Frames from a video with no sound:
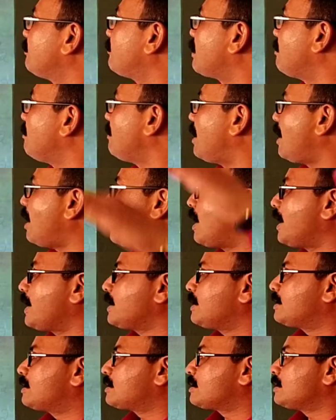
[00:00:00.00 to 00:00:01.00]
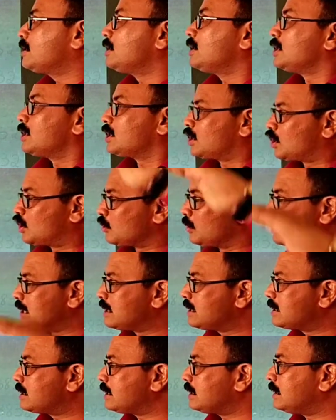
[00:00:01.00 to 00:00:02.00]
from a height
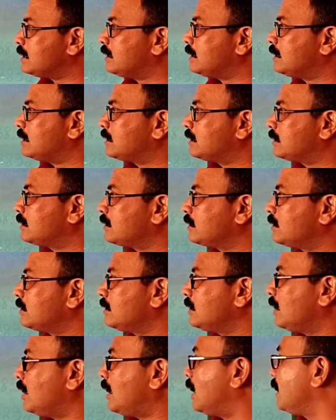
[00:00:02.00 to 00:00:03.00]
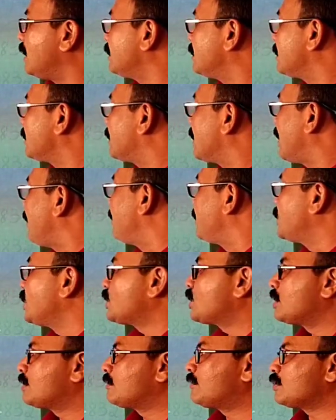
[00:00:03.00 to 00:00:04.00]
towards the earth under the
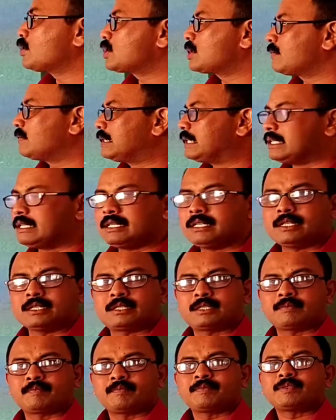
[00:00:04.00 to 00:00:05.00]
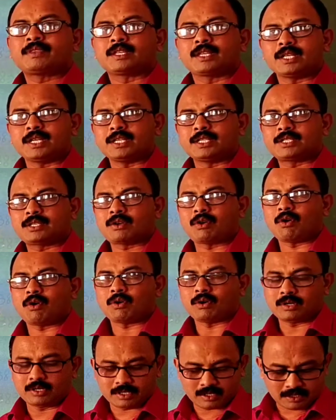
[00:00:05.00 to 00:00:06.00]
gravitational force of the earth is
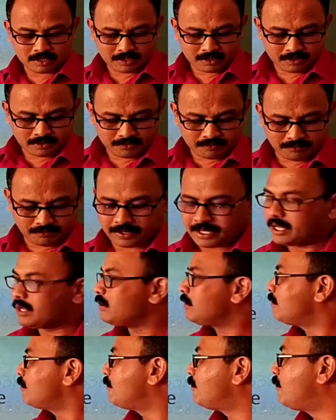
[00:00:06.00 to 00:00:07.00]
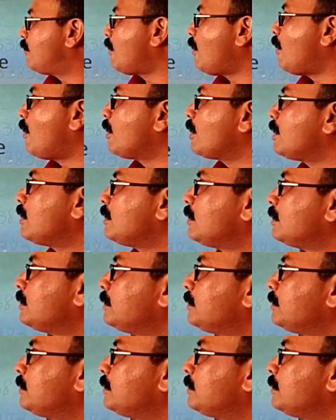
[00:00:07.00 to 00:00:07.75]
called free fall.